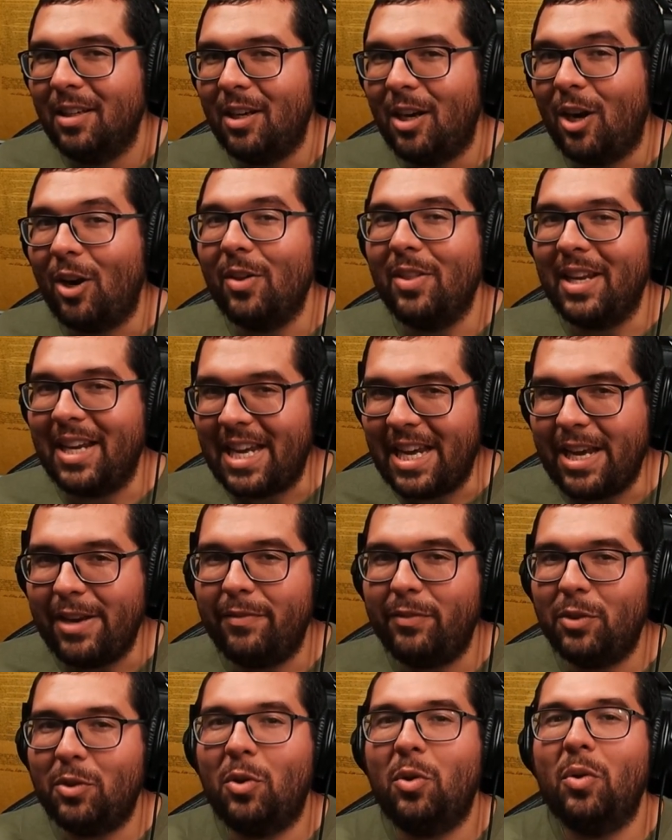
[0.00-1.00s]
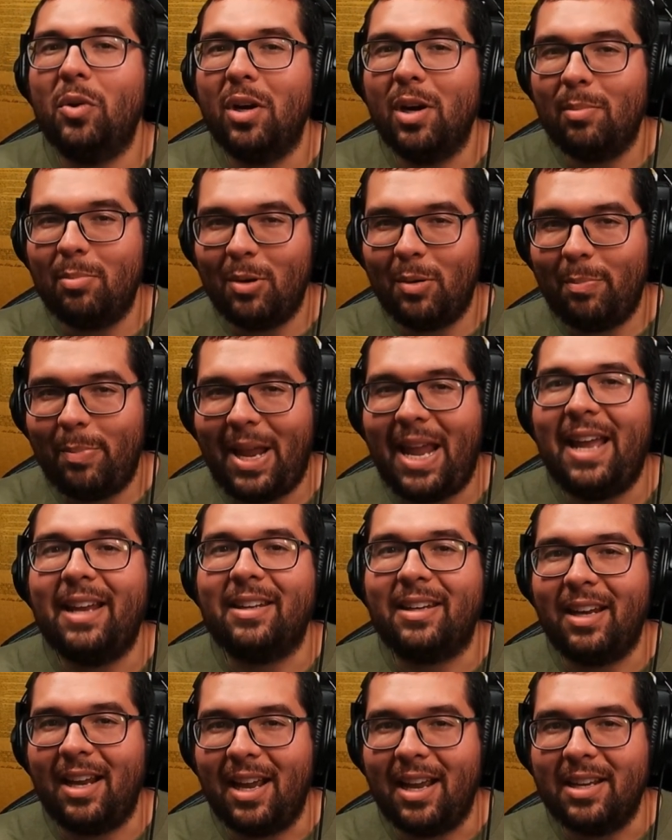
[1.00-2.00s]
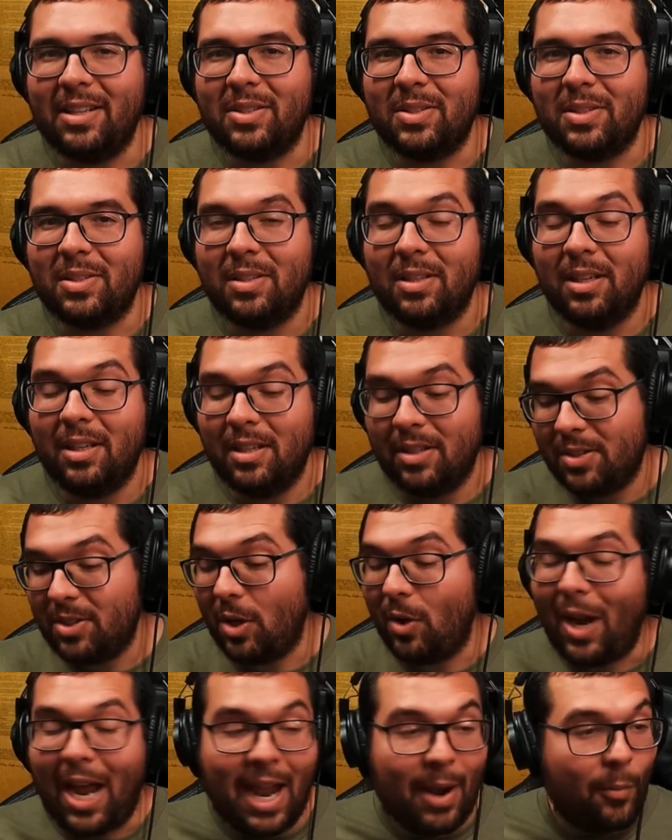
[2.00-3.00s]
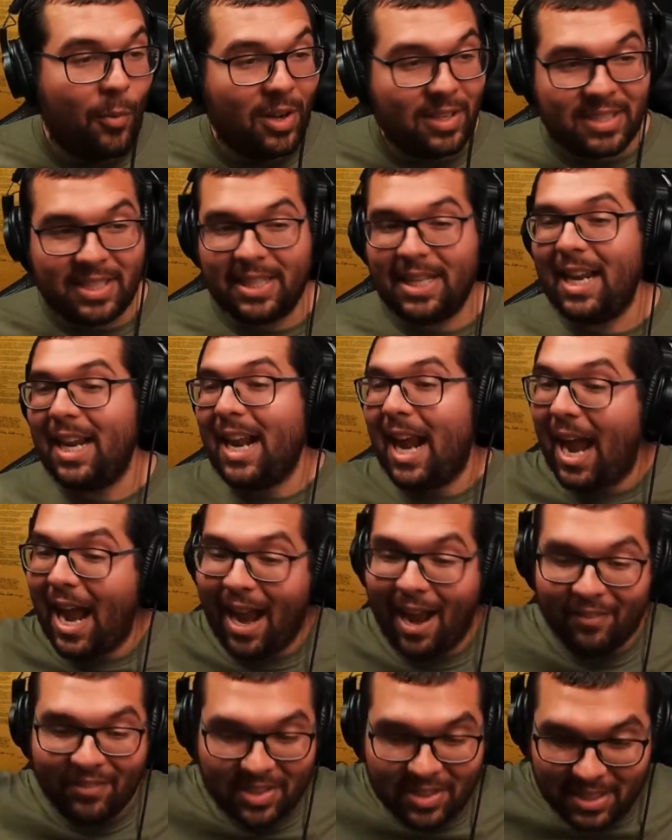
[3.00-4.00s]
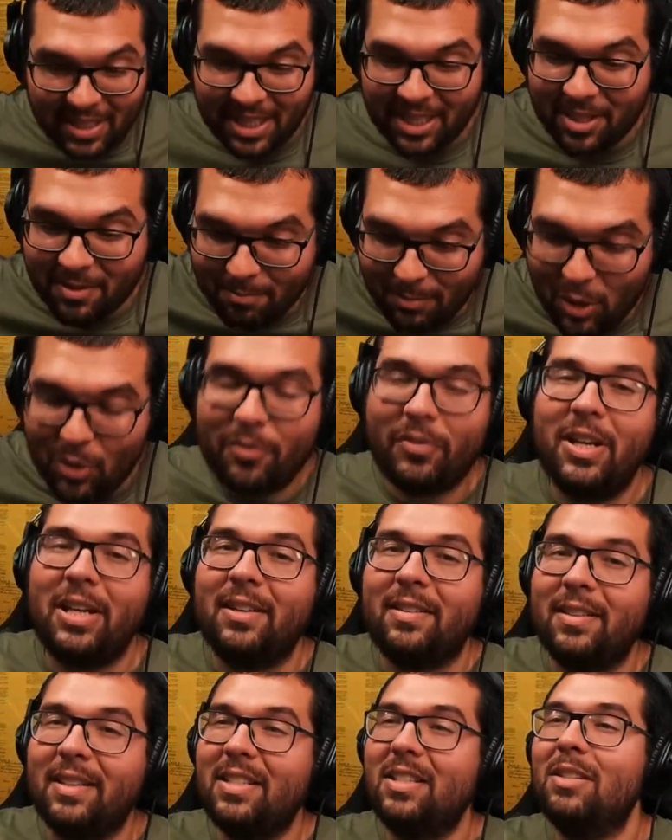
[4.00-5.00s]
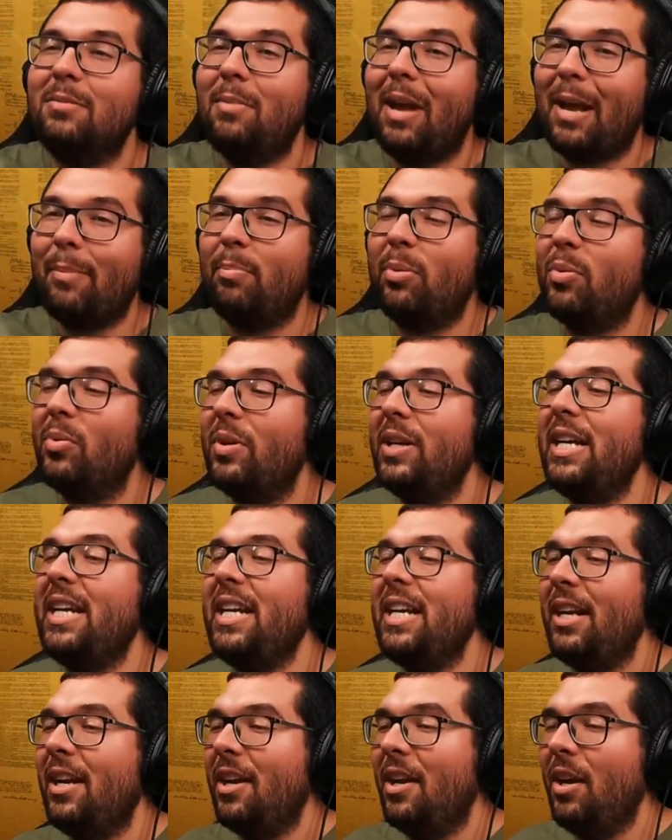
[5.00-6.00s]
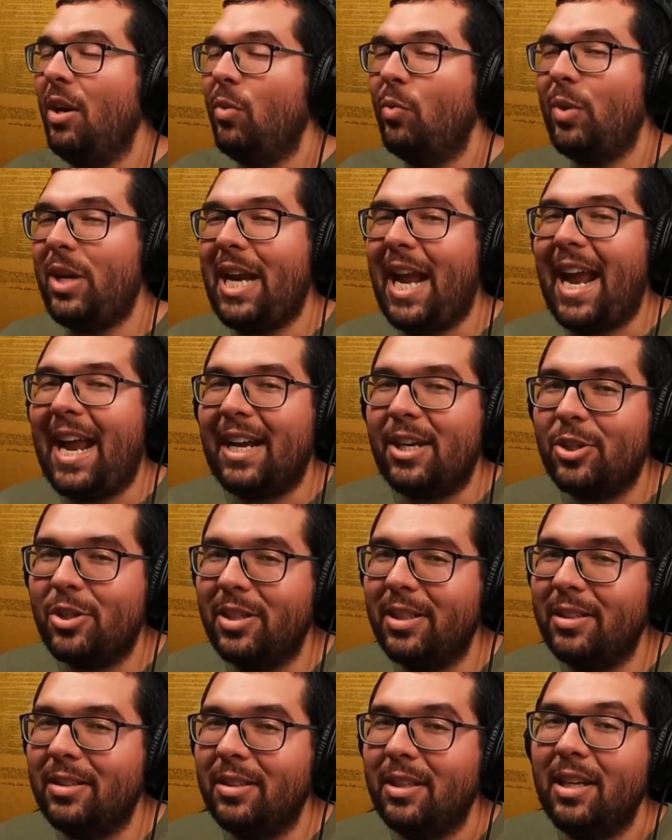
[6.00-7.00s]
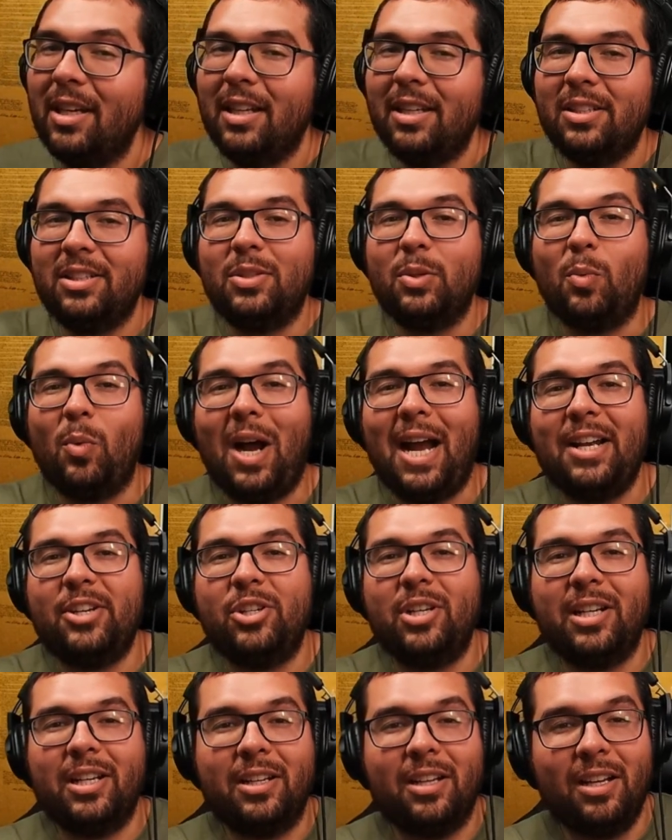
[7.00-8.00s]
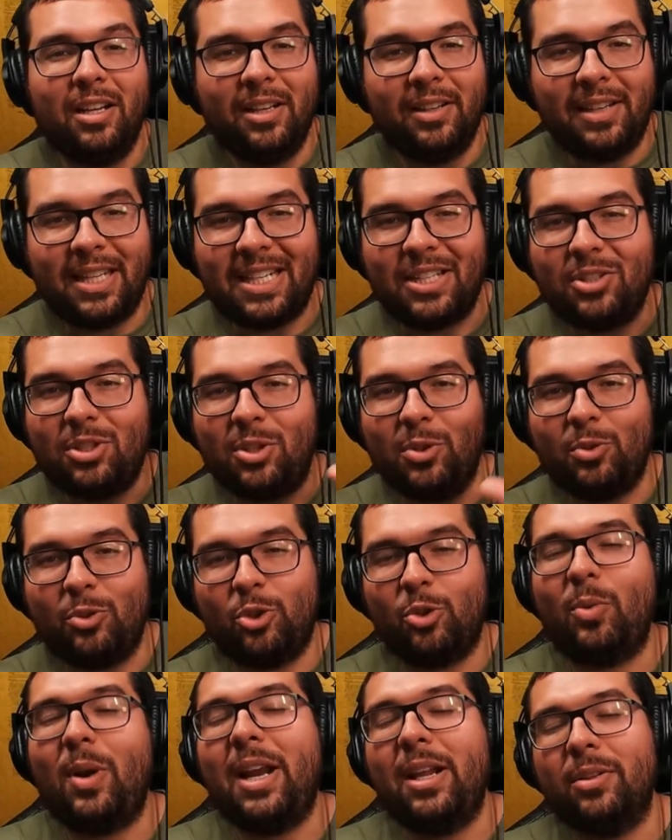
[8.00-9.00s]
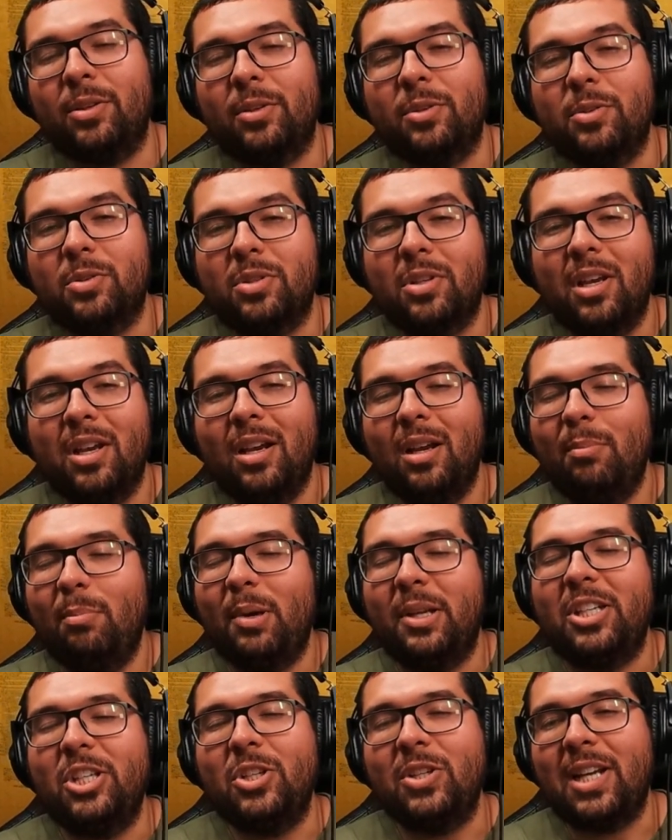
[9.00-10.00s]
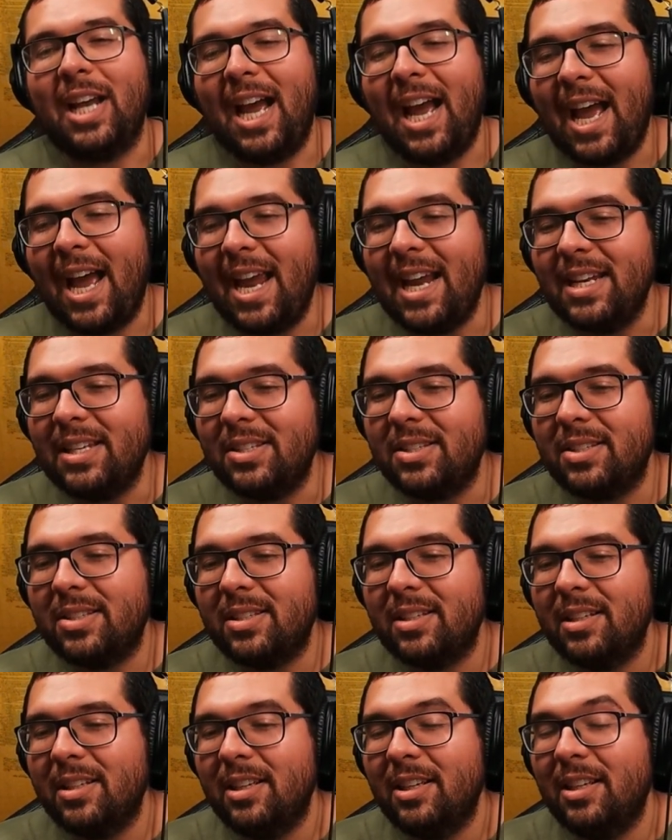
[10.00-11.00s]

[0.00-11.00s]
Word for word: are the evil, horrible, bad guys. So I once again, I haven't seen the movie. This is my pre reaction to watching these two trailers. But you guys,